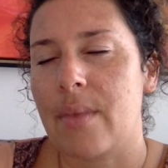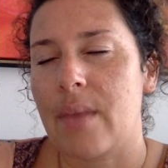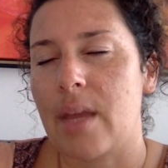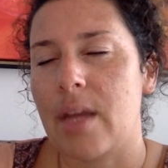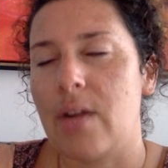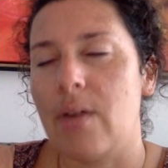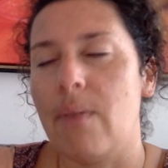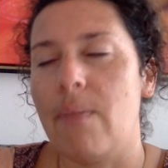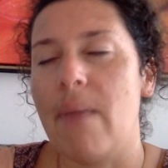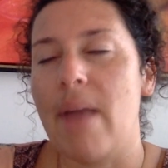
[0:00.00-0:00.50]

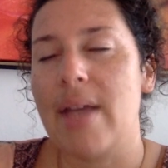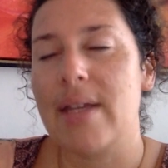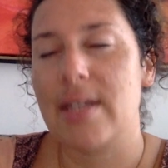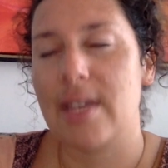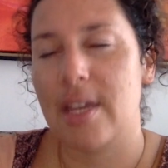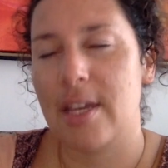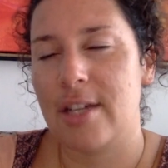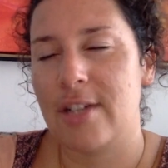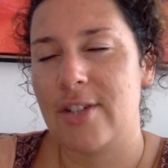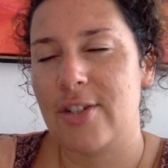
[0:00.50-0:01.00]
and her
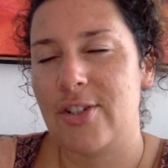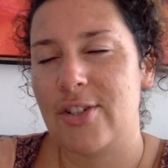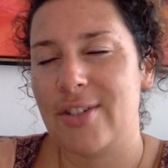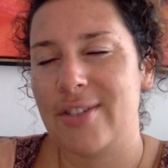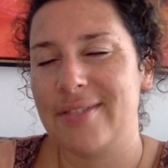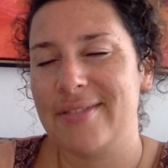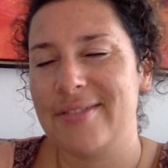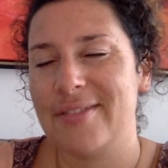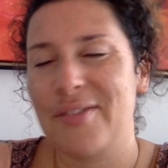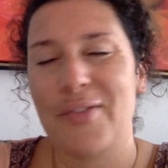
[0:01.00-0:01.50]
message
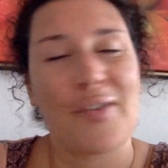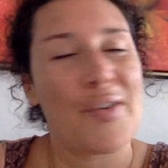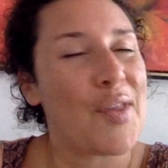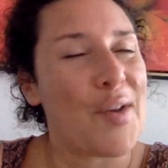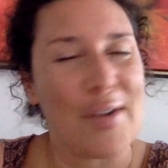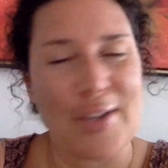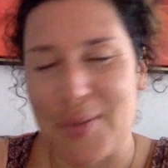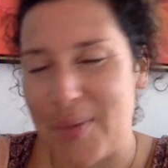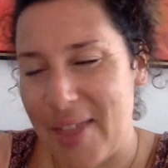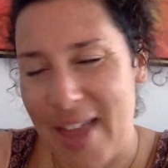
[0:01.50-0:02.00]
for
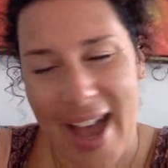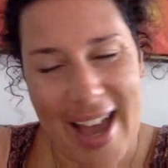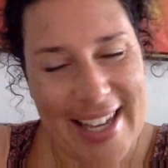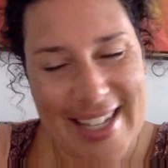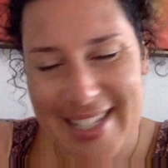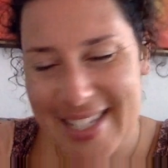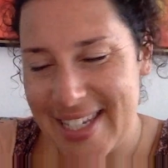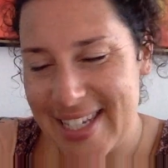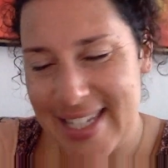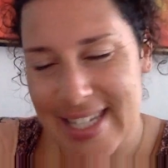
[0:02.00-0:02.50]
those with
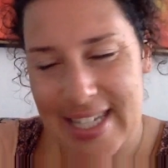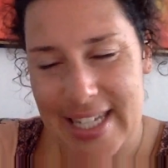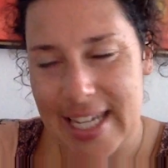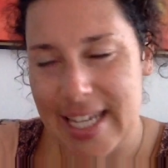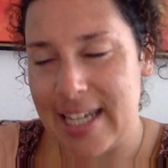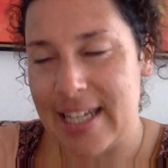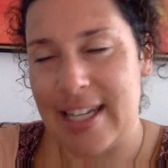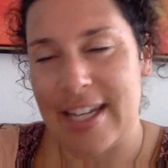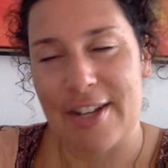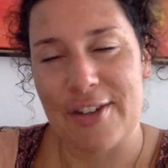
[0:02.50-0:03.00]
eyes to
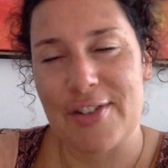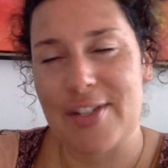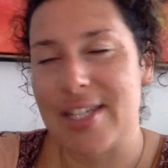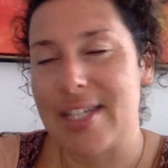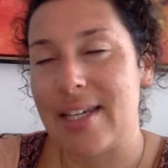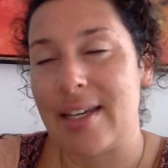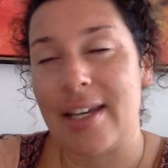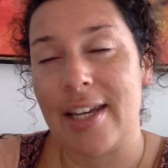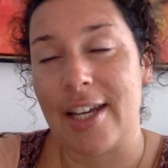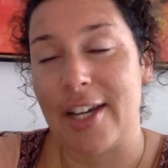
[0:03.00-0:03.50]
see and ears
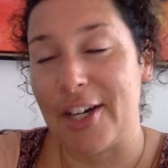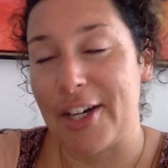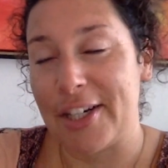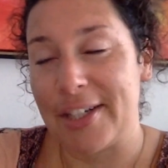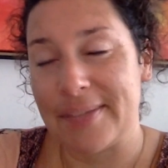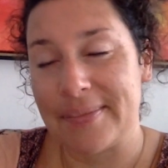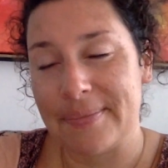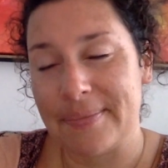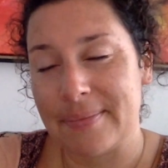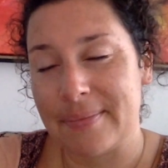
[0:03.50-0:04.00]
to
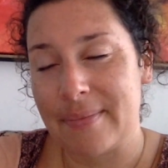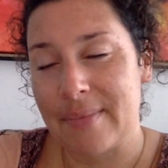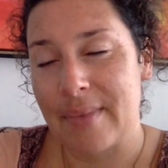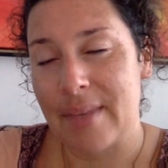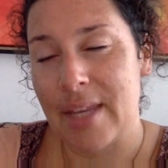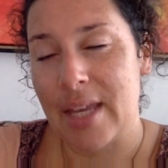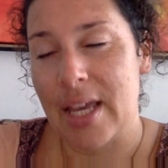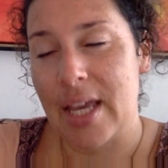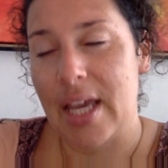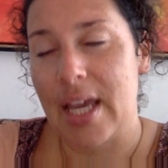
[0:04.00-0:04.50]
hear
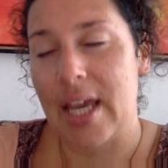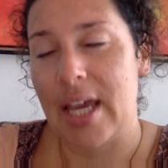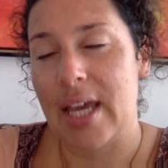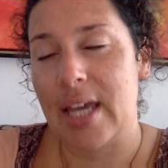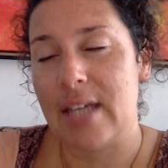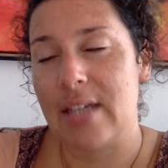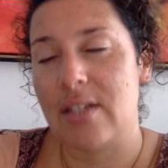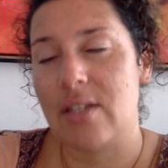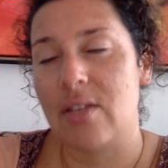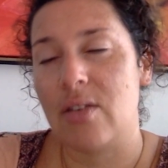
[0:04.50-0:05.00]

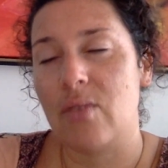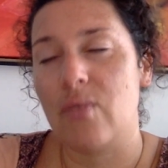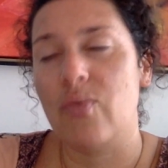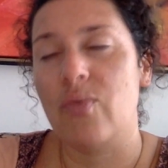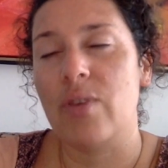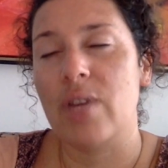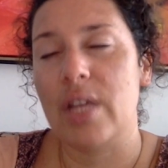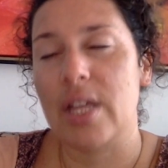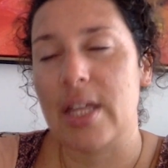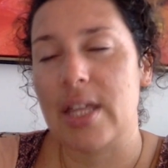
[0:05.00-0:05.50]
is
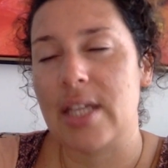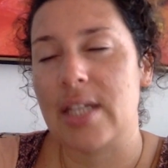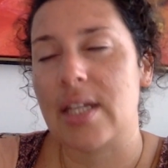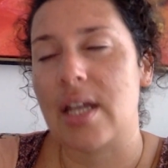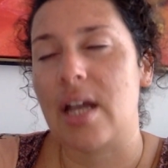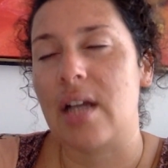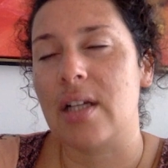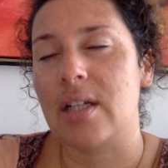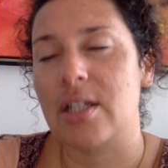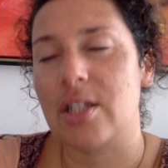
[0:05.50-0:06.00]
really this
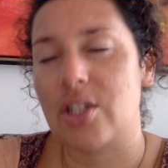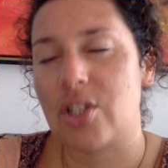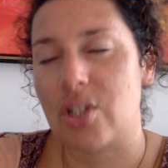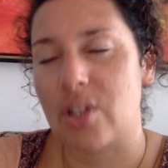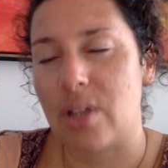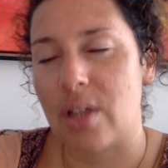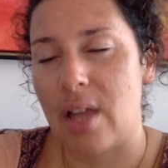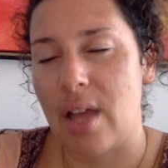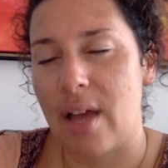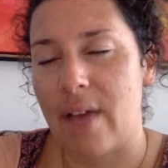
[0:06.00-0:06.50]

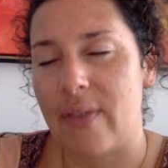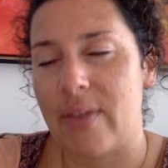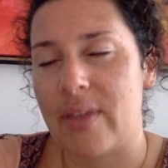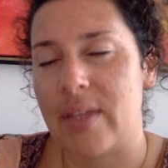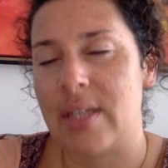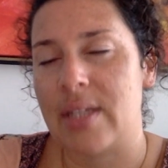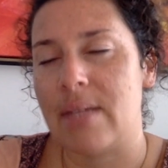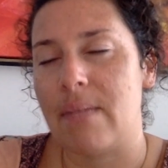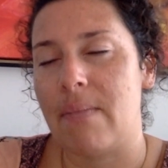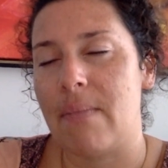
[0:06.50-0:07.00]
unconditional love and
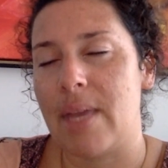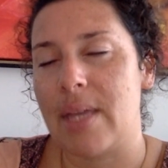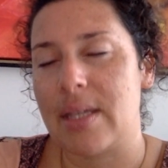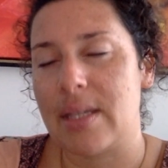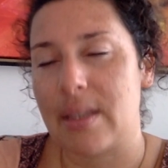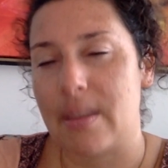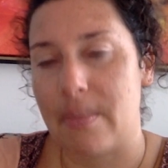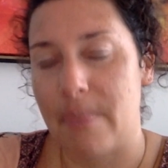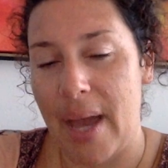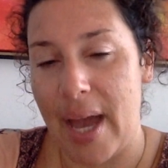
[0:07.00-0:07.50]
this immense
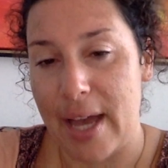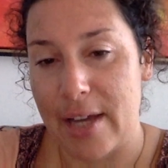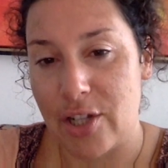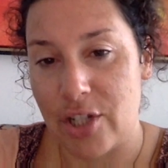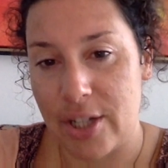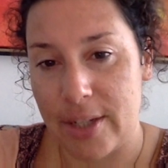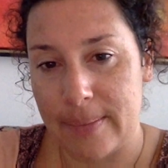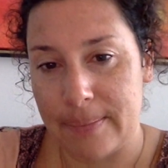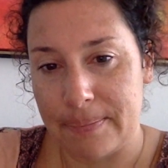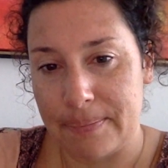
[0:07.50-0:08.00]

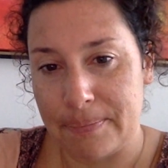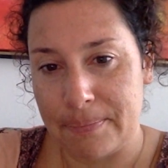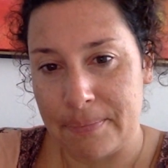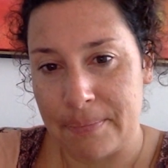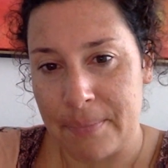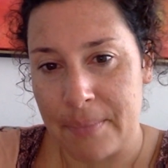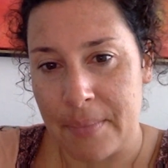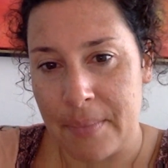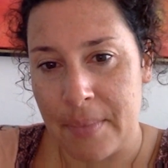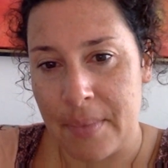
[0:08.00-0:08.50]
compassion.
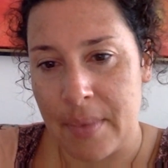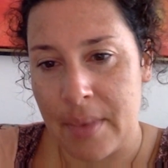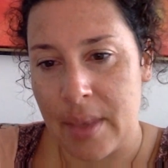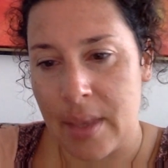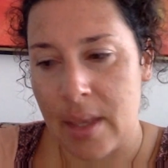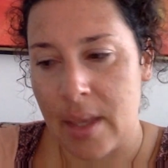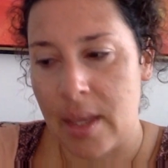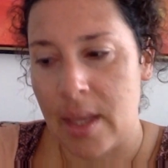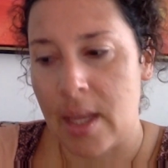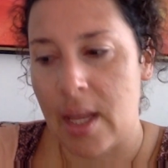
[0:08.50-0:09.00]

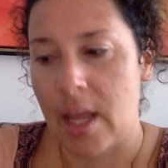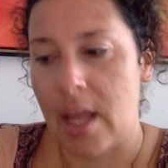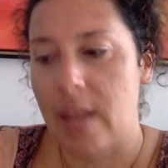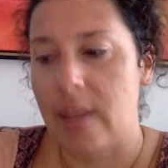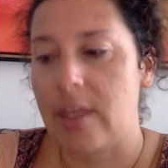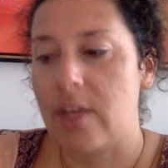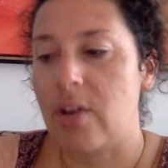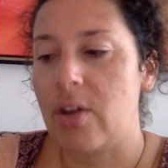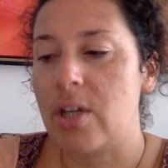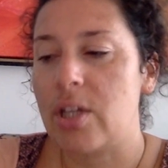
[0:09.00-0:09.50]

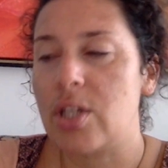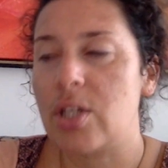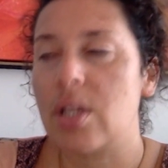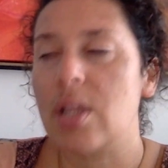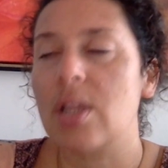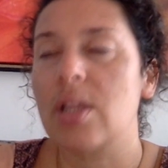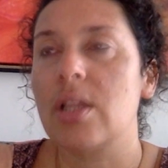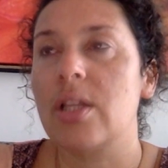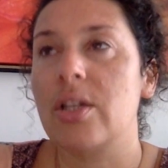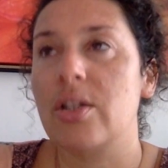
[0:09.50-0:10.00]
There is
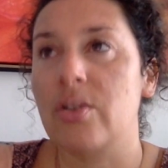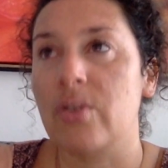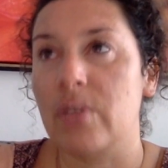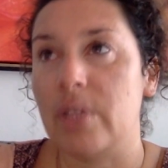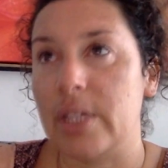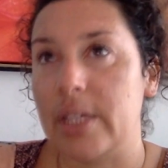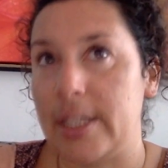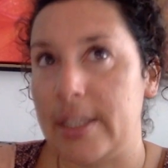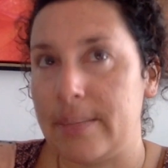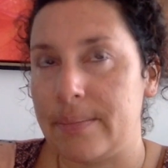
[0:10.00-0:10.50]

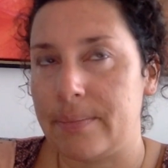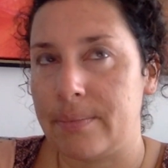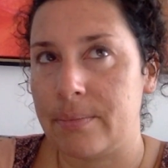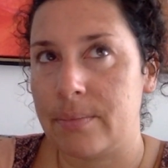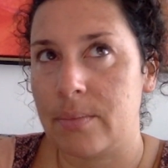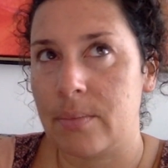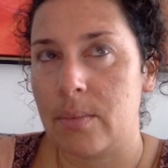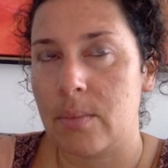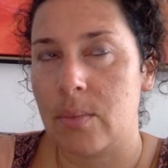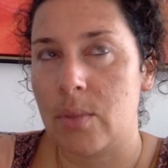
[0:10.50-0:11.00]
literally
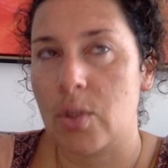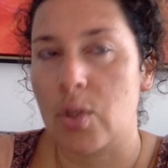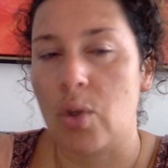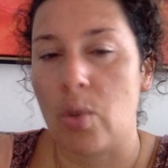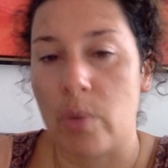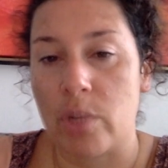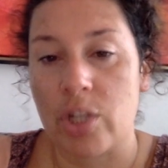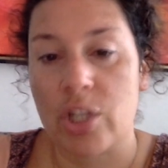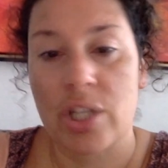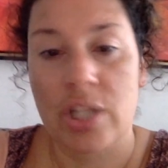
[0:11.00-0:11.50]
so
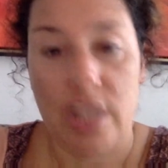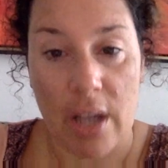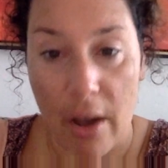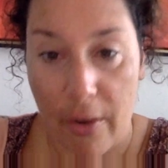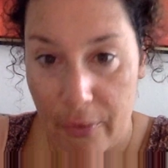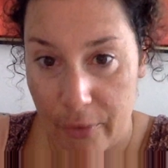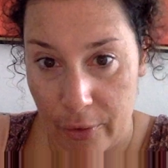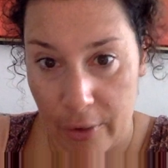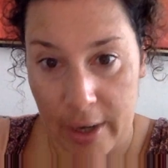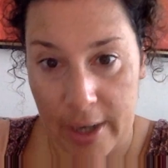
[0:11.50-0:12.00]
much
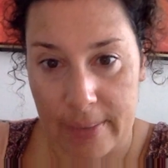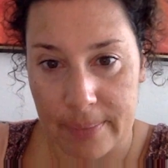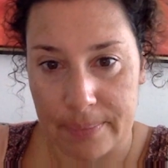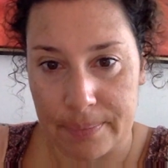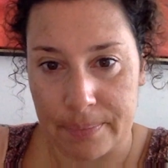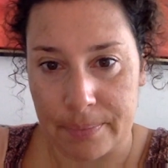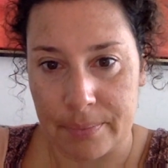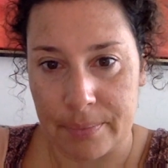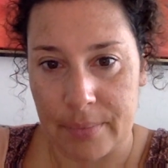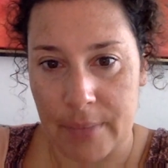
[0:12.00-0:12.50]
suffering
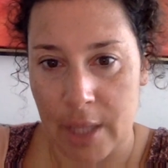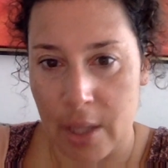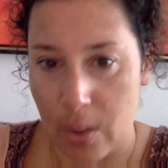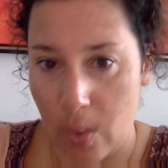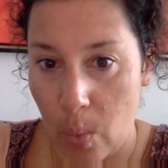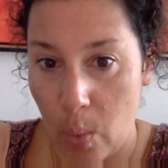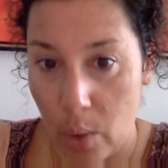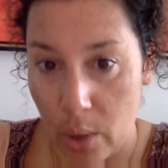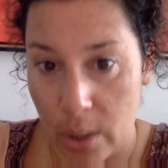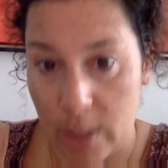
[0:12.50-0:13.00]
in
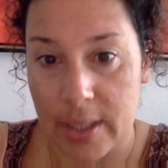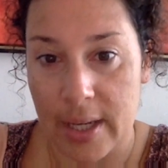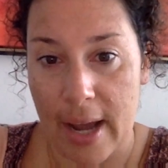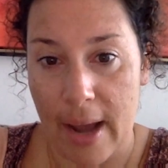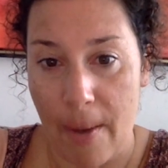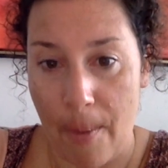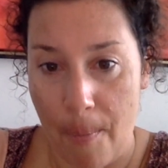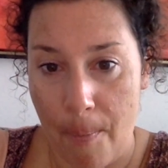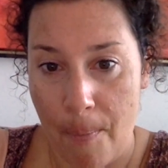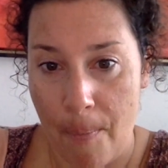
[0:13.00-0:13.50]
the world
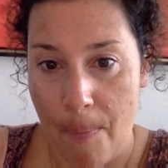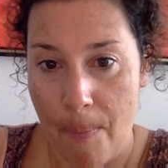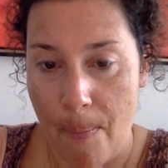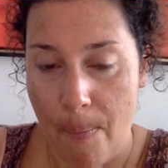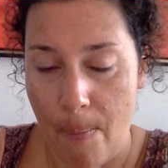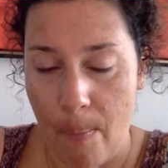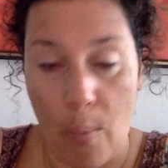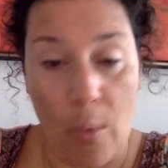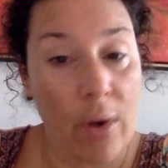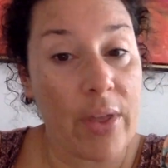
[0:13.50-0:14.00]
now,
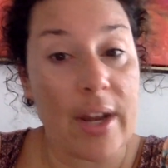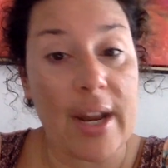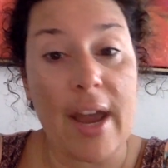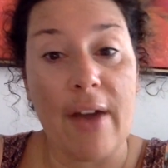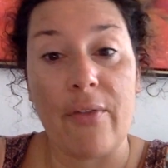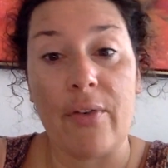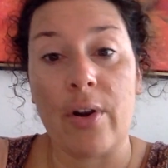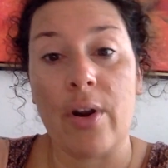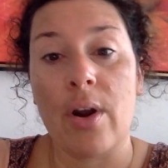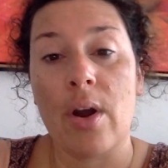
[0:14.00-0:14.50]
more than
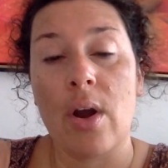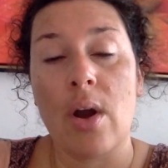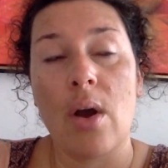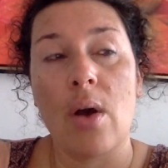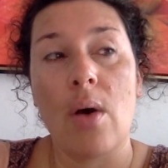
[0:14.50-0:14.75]
ever.